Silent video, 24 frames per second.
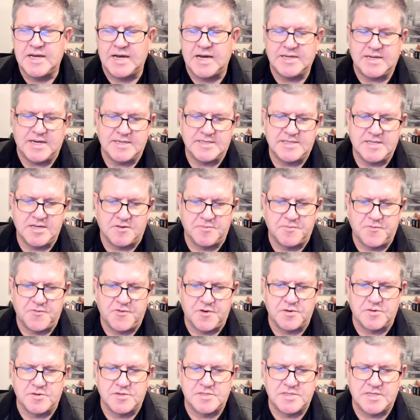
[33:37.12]
I, I, tell
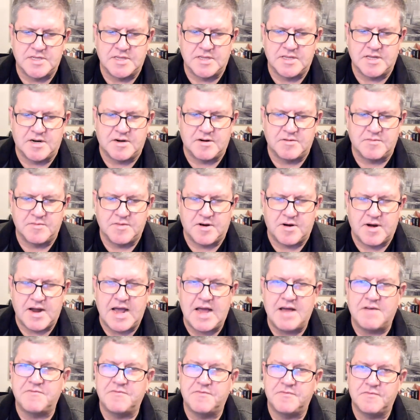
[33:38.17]
folks that they're they're
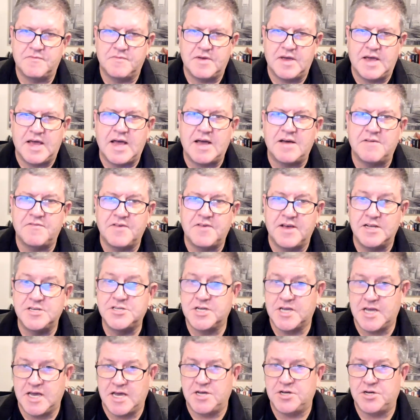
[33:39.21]
half half
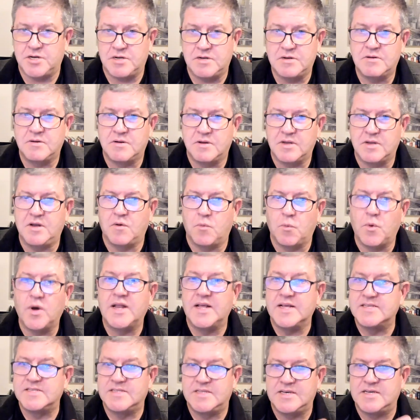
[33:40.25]
education, you know, what
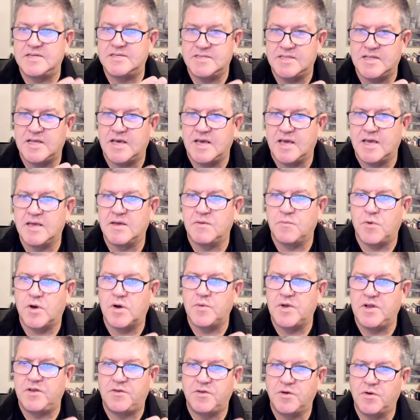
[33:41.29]
is this thing and what
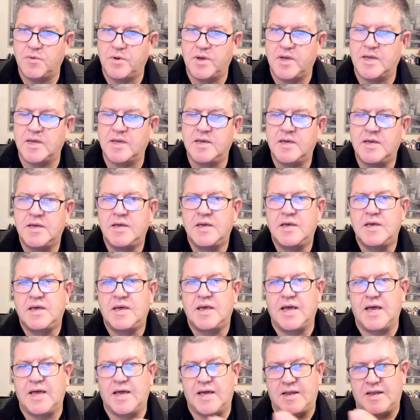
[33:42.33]
are we doing,
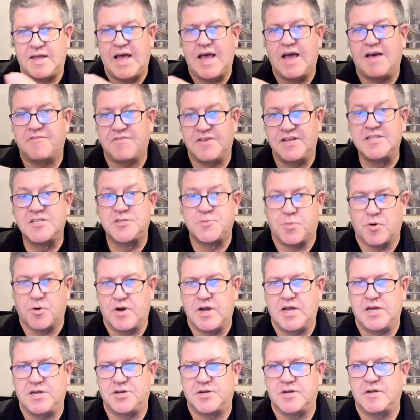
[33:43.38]
and half
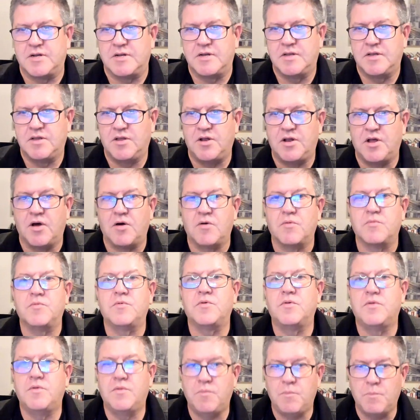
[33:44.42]
inspiration, you know,
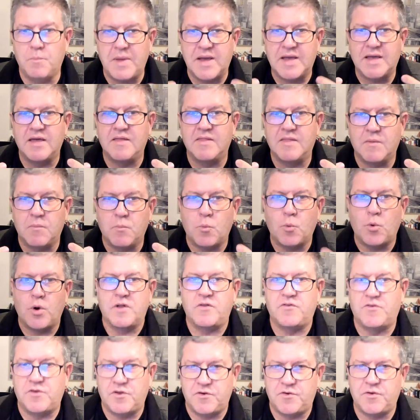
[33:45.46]
making them
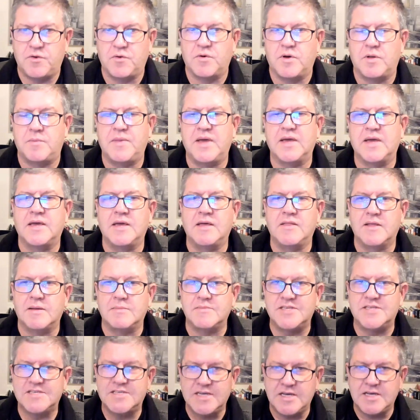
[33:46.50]
want to do it, making
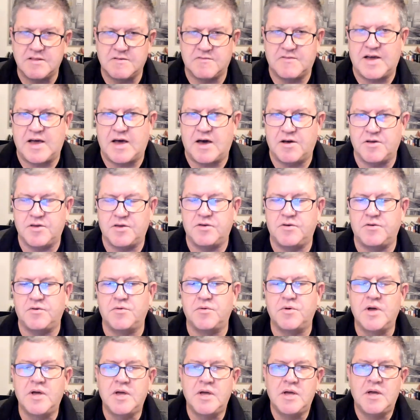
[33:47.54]
them see the
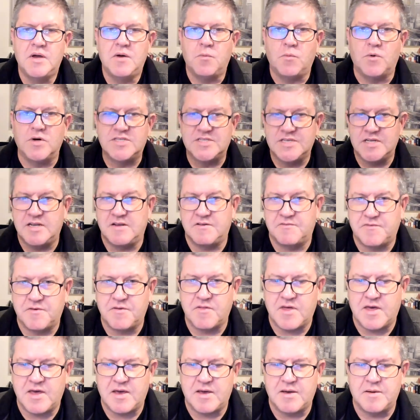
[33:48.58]
value, what's in it
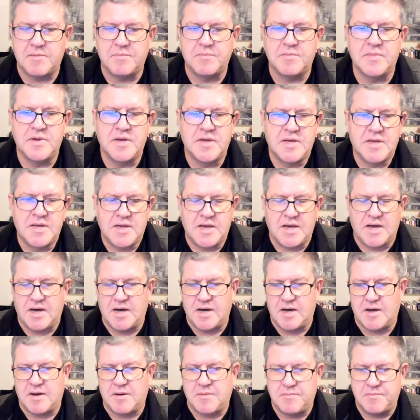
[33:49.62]
for them,
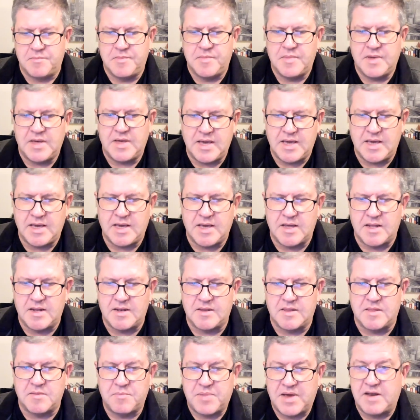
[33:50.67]
um,
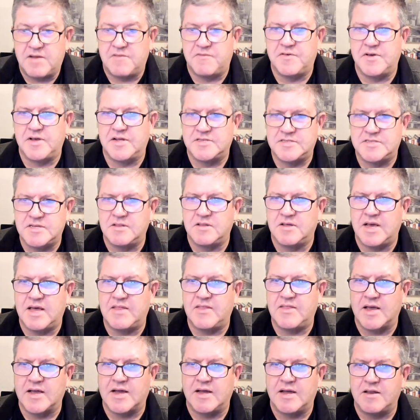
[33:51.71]
and the benefits and, the,
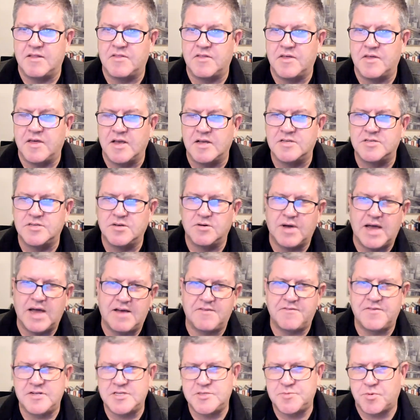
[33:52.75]
and that kind of thing. So
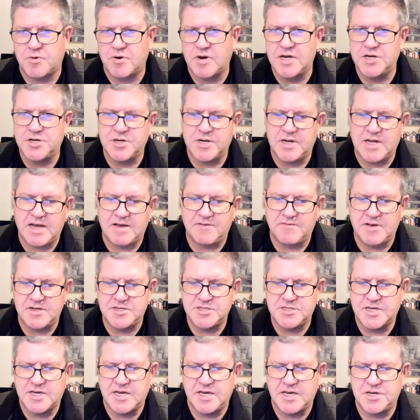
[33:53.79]
half inspiration, half
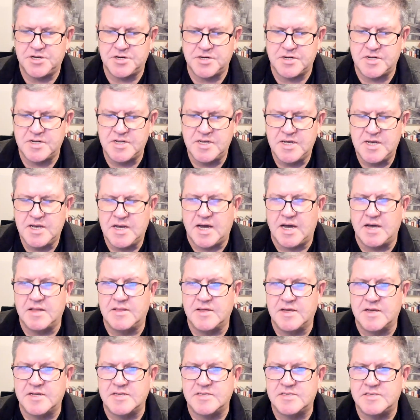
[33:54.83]
education, I
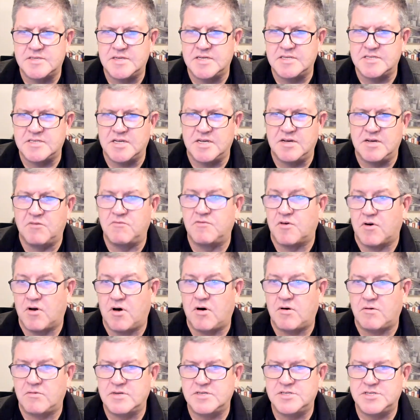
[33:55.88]
think is is
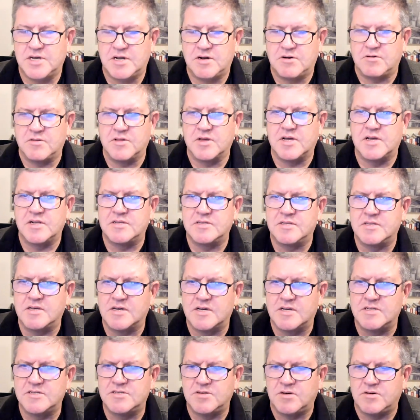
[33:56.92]
overall in general the
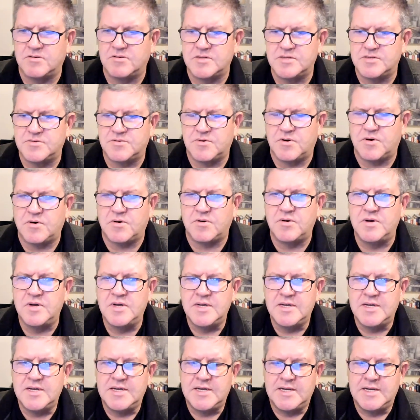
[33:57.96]
the consultant's role.